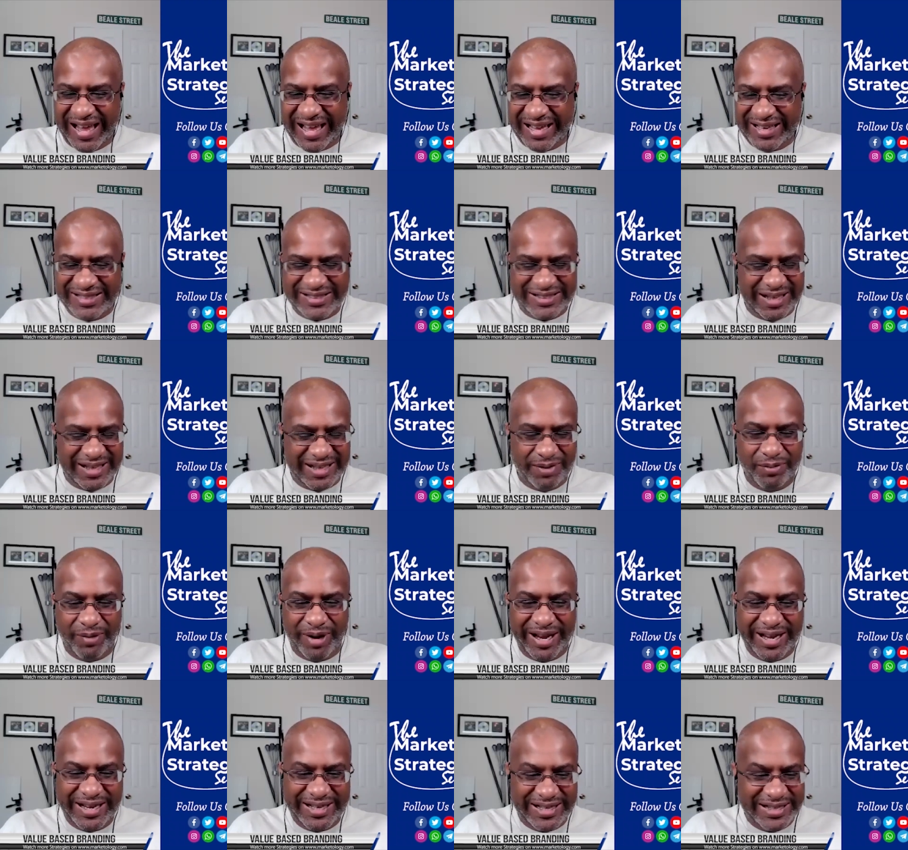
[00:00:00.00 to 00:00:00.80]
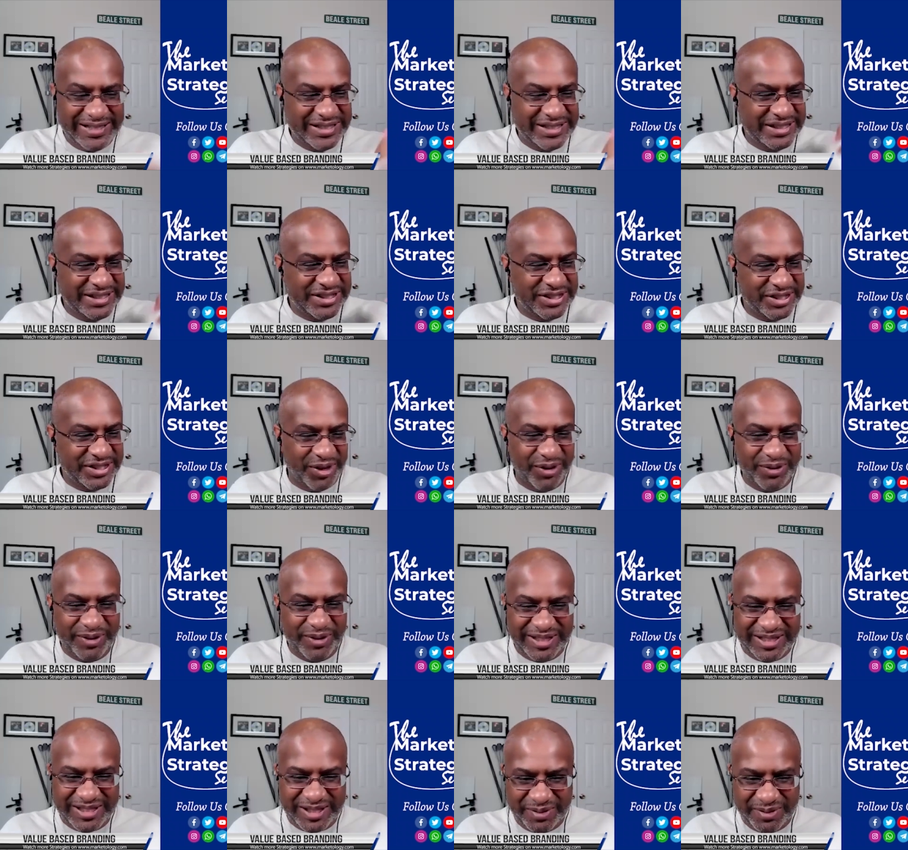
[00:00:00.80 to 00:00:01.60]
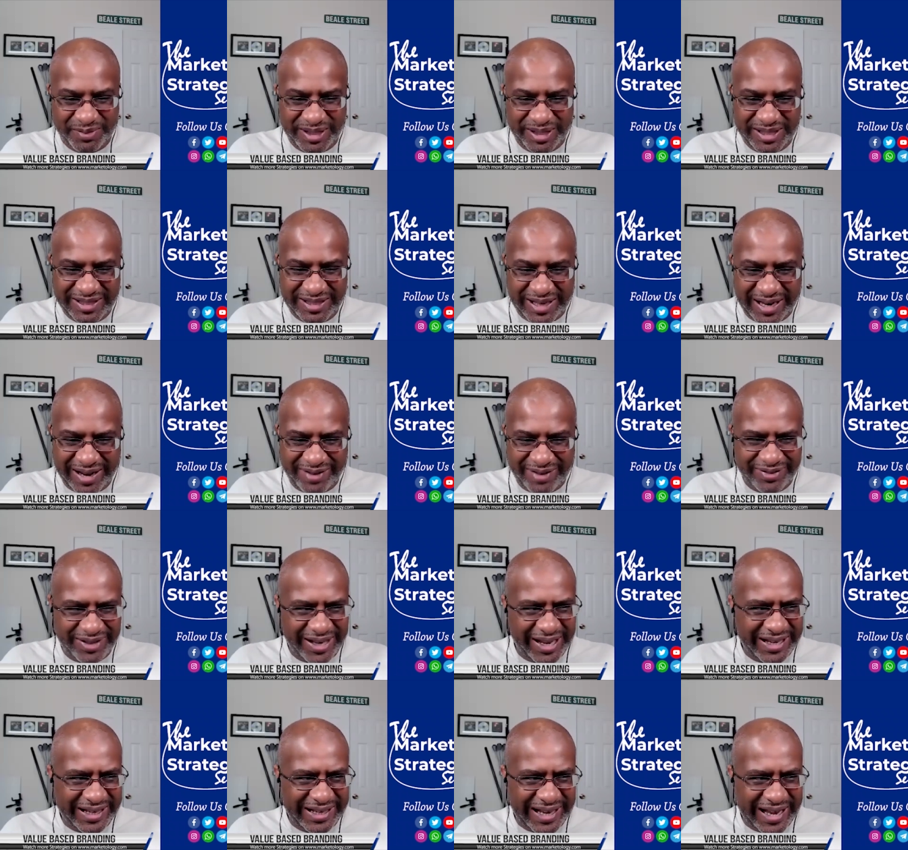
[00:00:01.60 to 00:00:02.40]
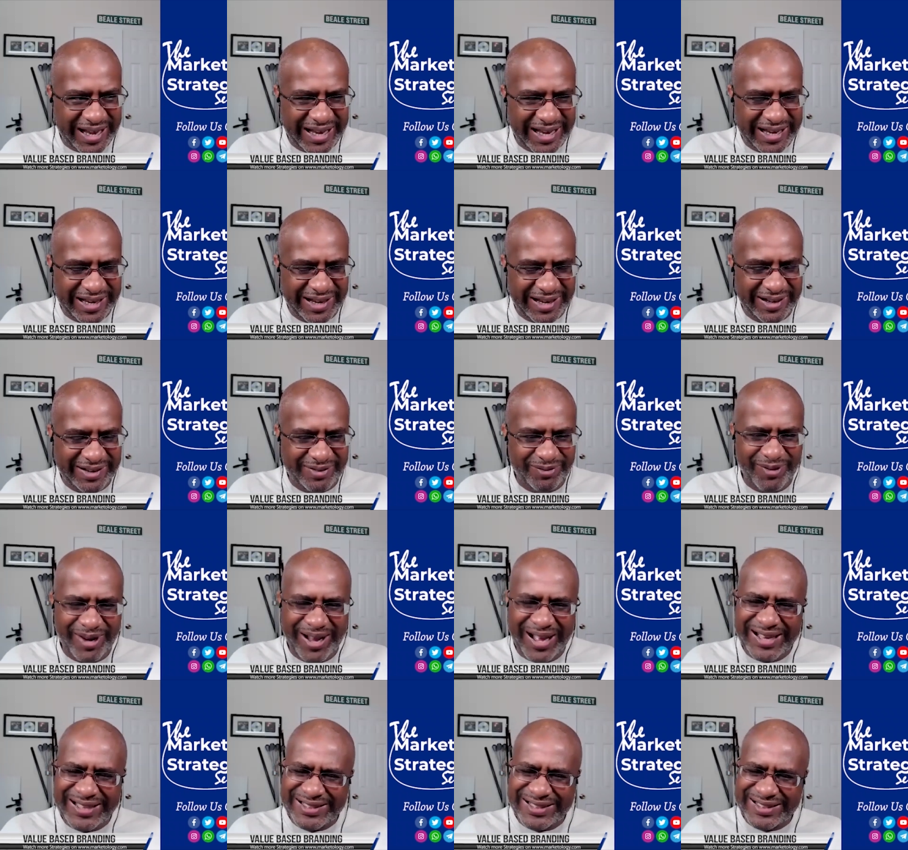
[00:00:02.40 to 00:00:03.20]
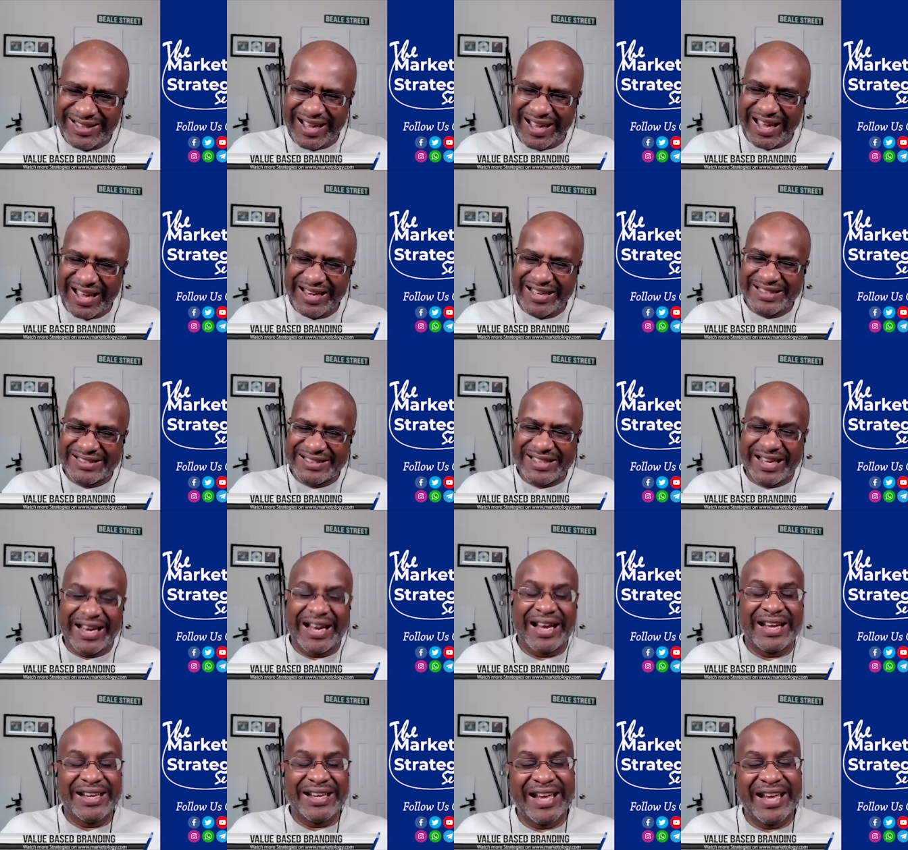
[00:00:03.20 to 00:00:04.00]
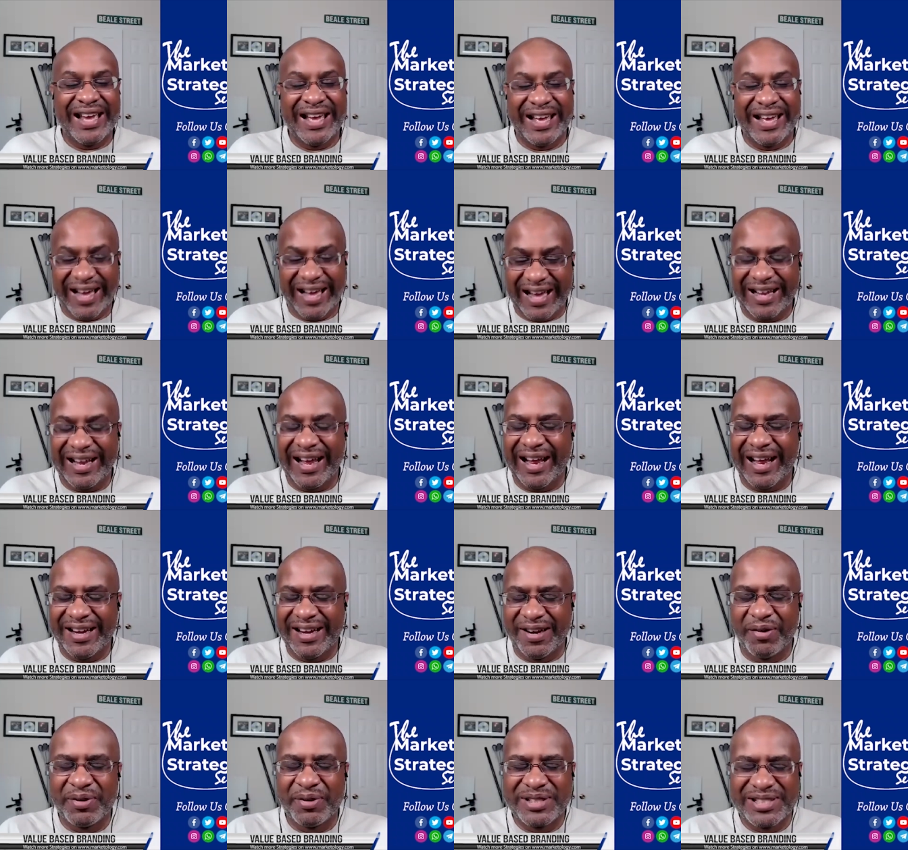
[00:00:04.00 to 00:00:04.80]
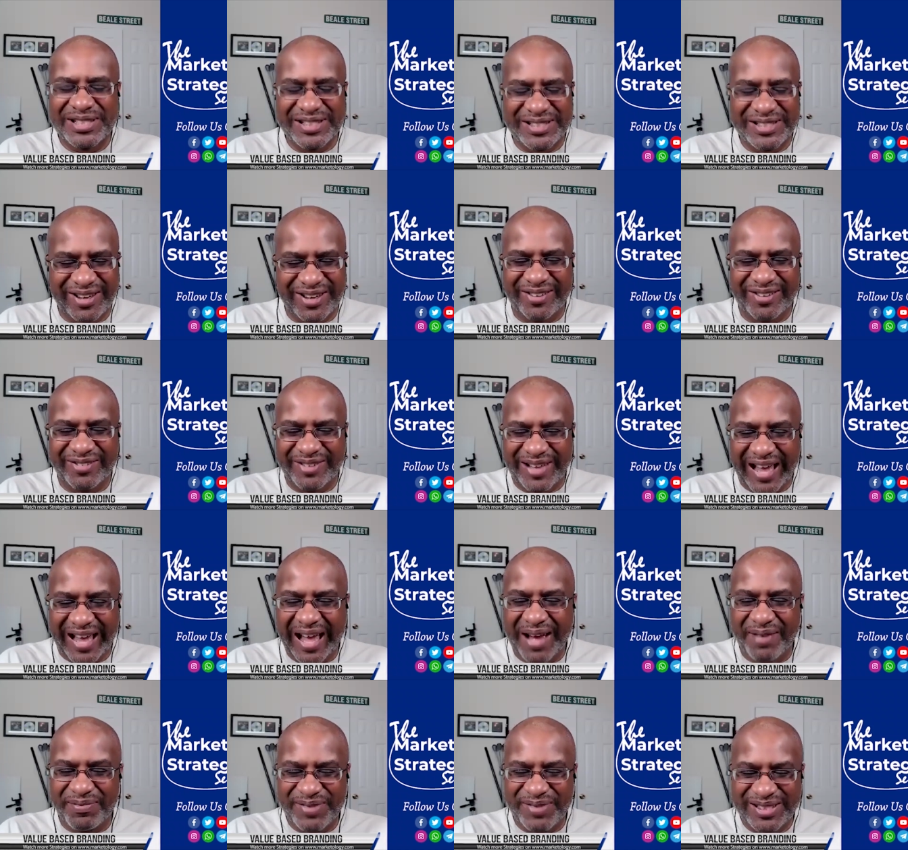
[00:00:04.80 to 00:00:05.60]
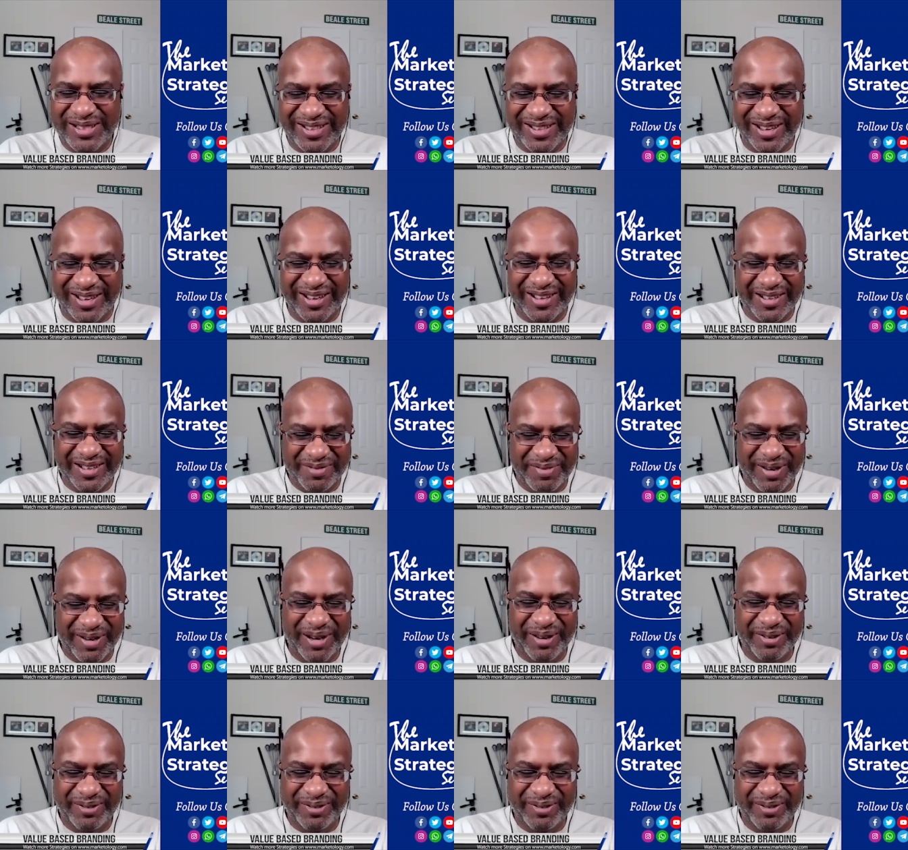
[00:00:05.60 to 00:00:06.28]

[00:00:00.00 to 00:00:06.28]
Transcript: some way, and then she showed it to me. I was like, what? I didn't say that. Yeah, I know what you're talking. The app you're talking about.